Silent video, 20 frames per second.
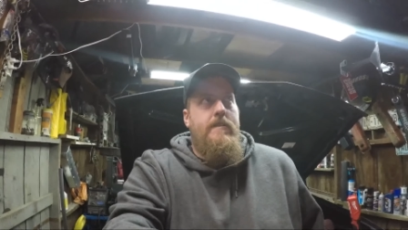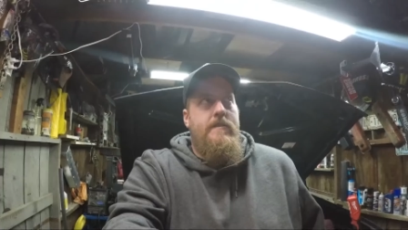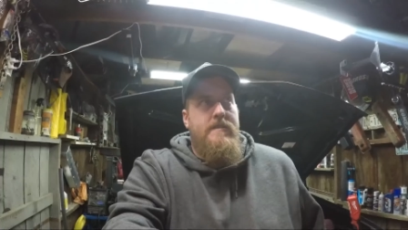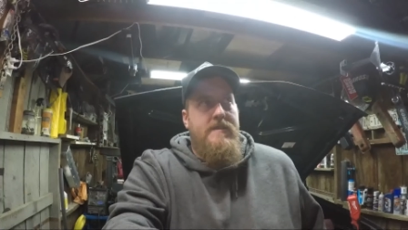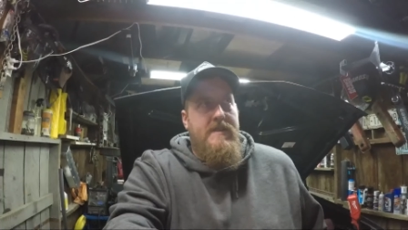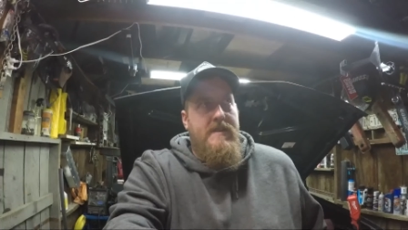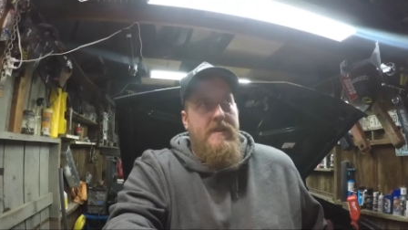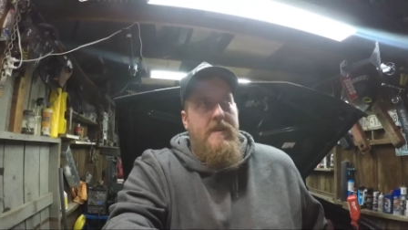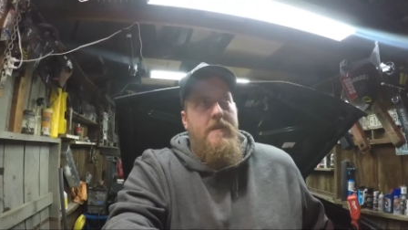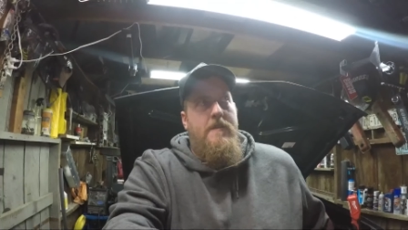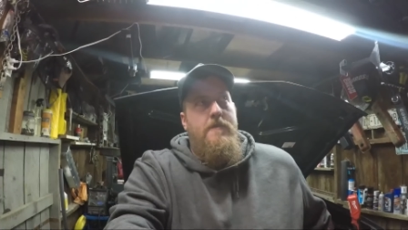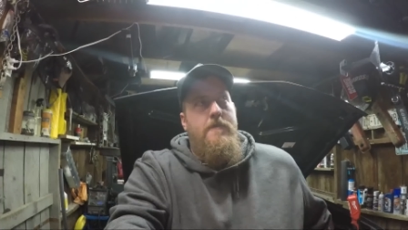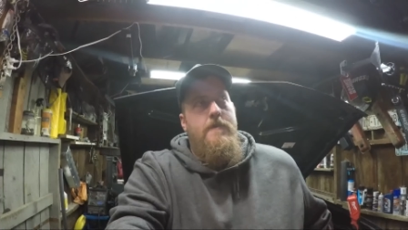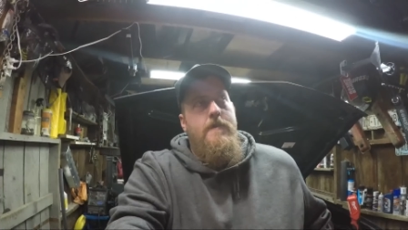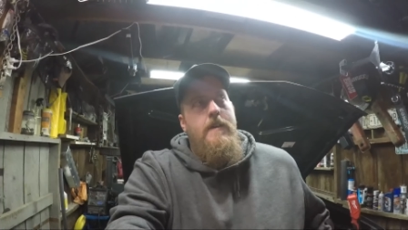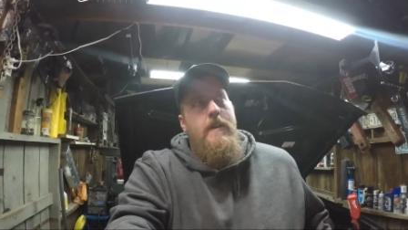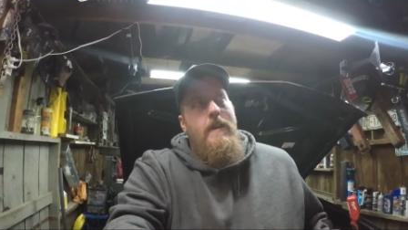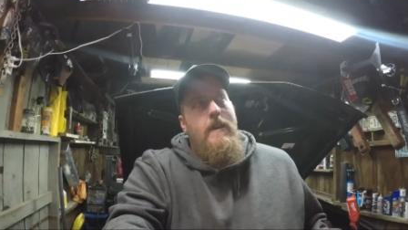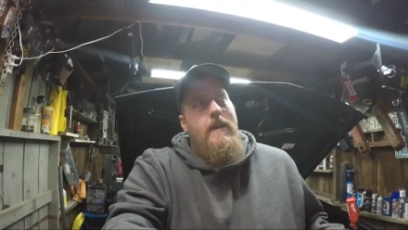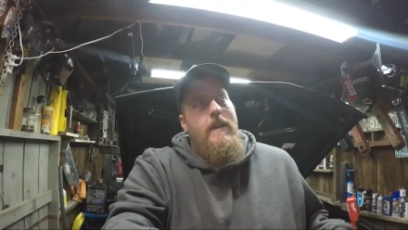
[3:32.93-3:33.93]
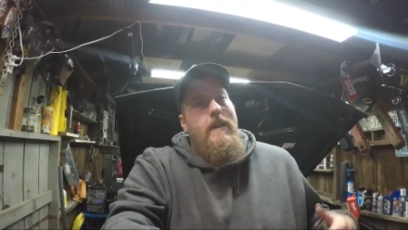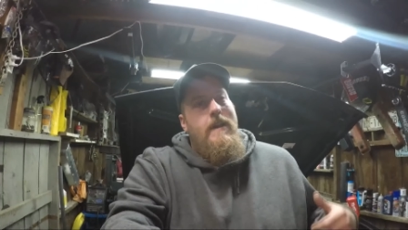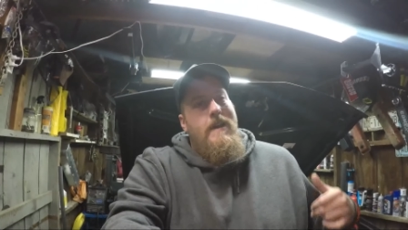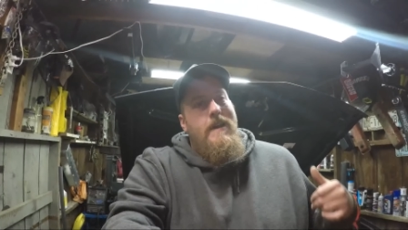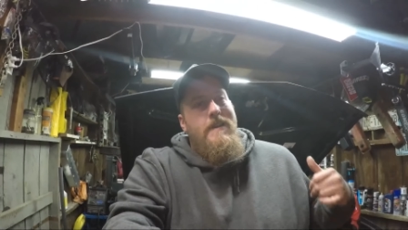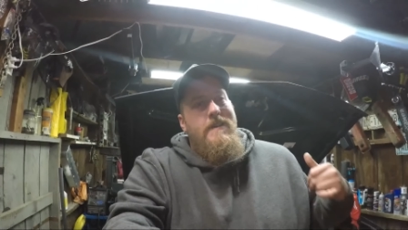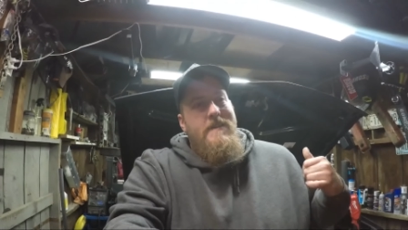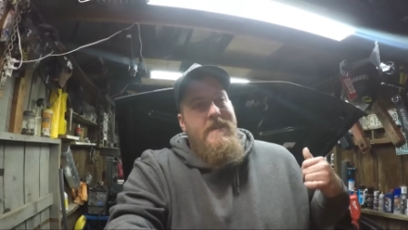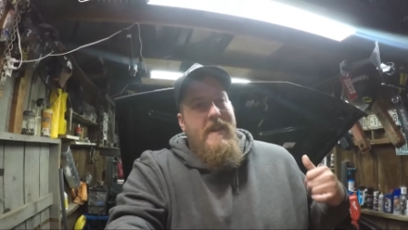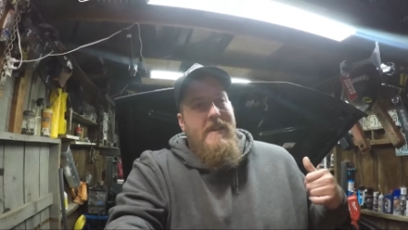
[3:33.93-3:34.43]
So
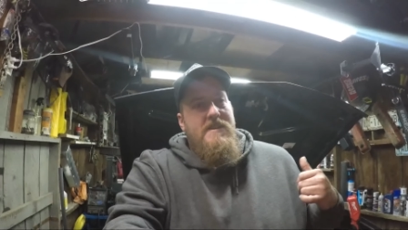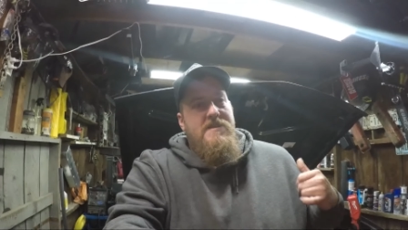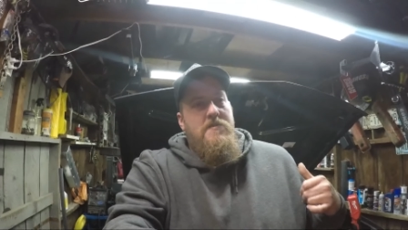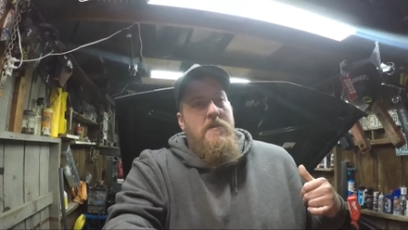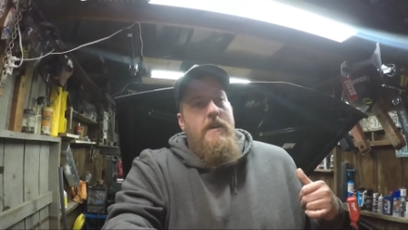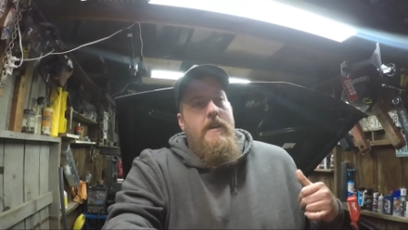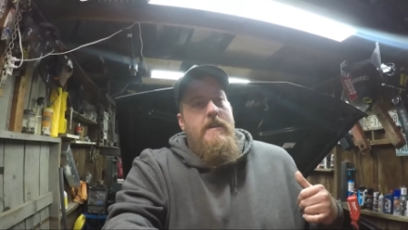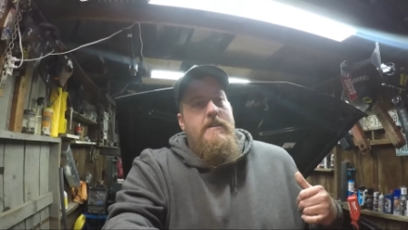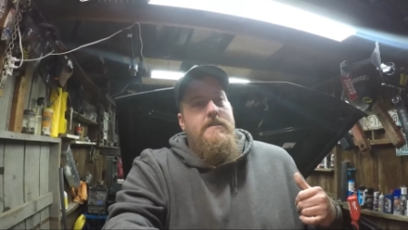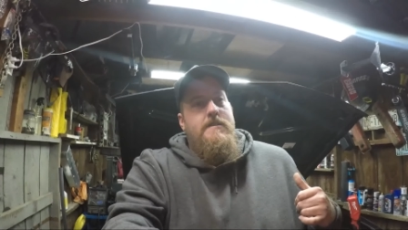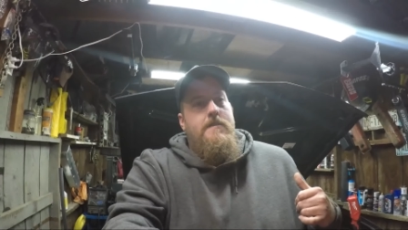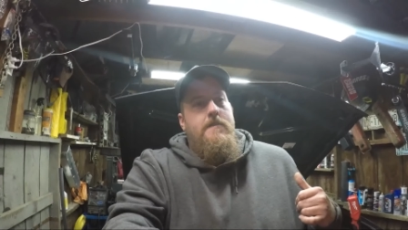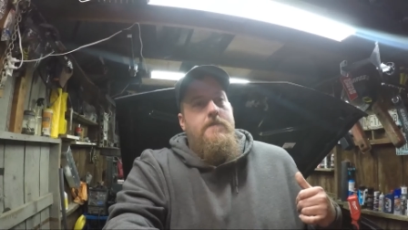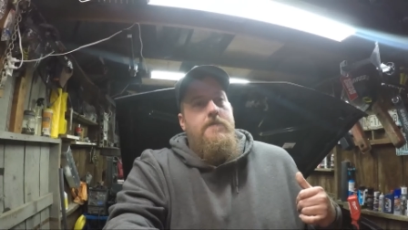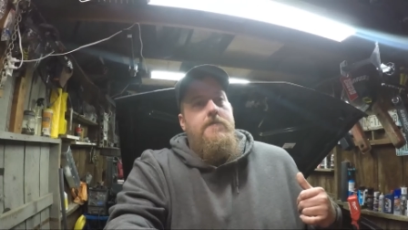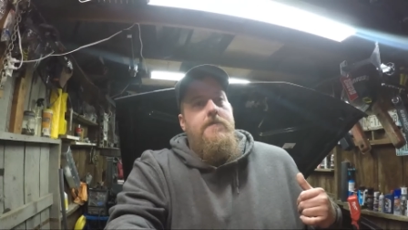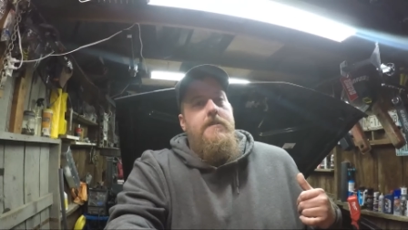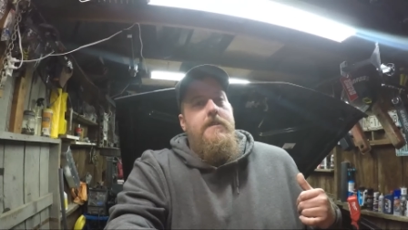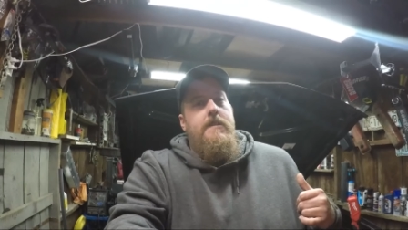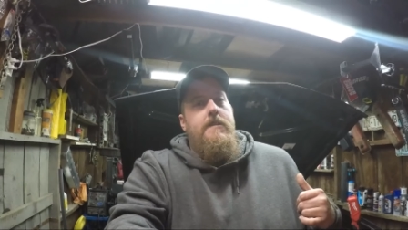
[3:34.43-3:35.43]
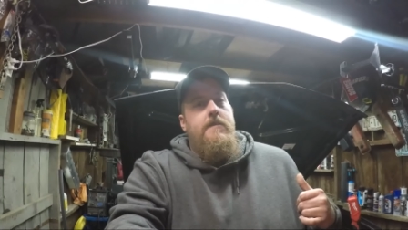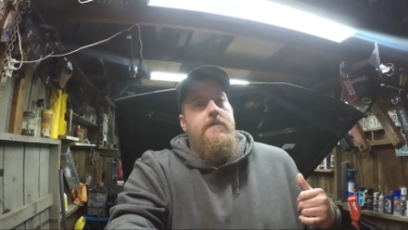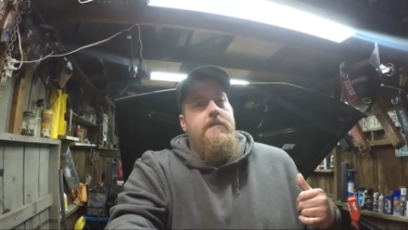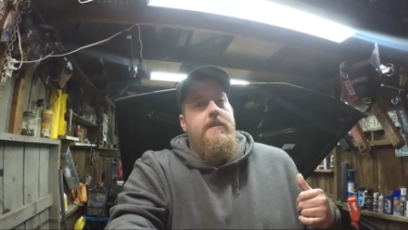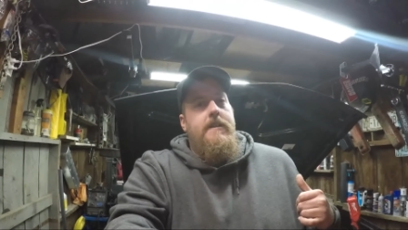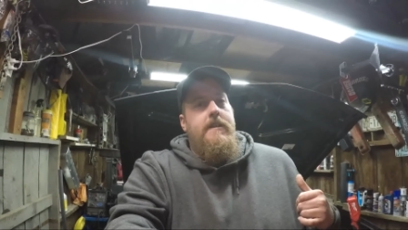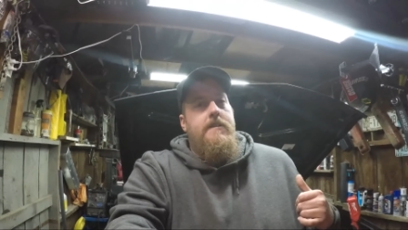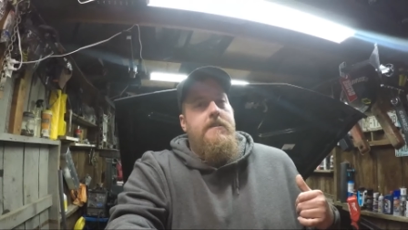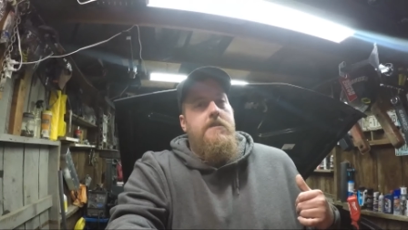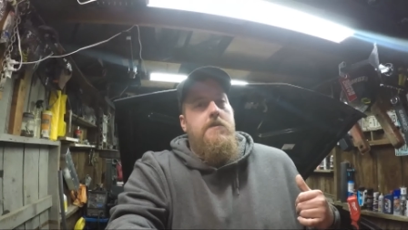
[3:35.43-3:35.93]
that's why I started really
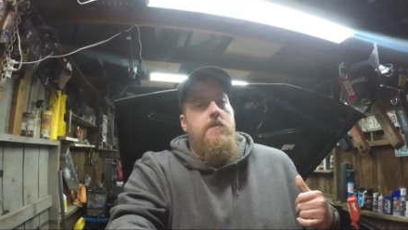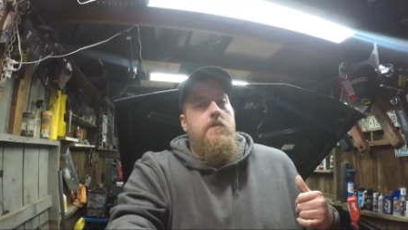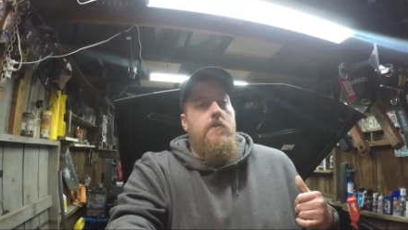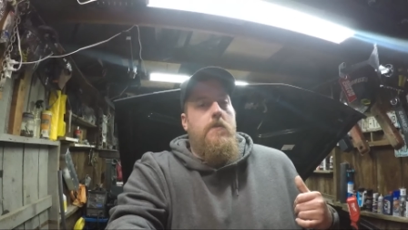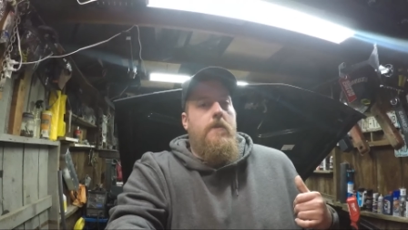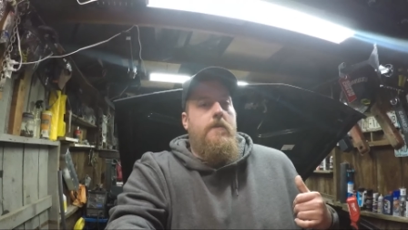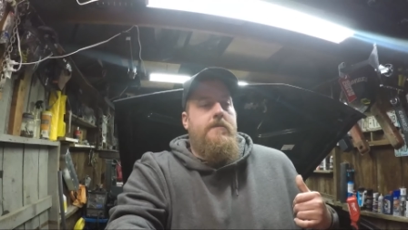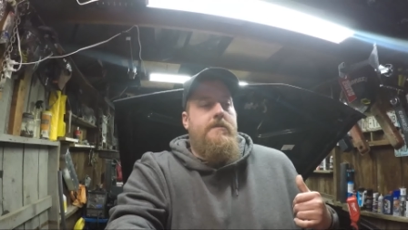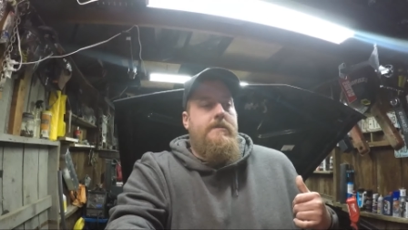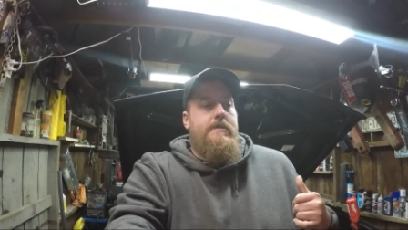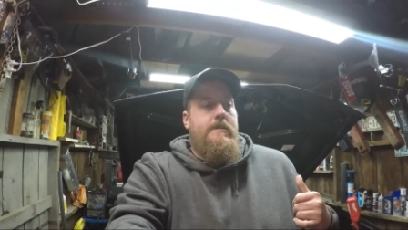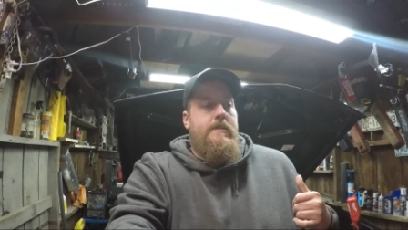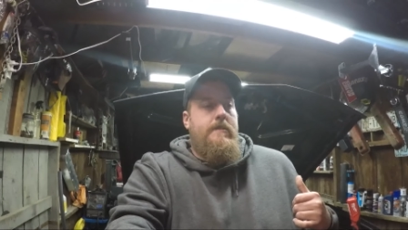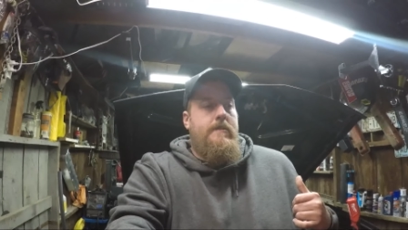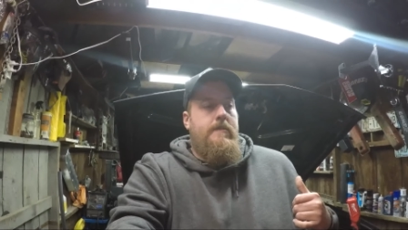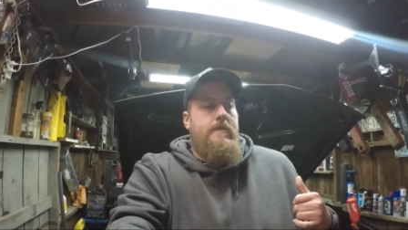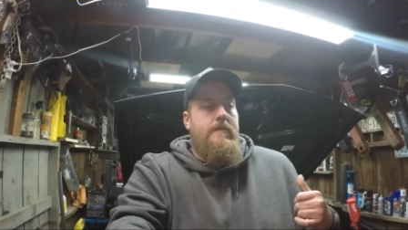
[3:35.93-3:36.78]
looking towards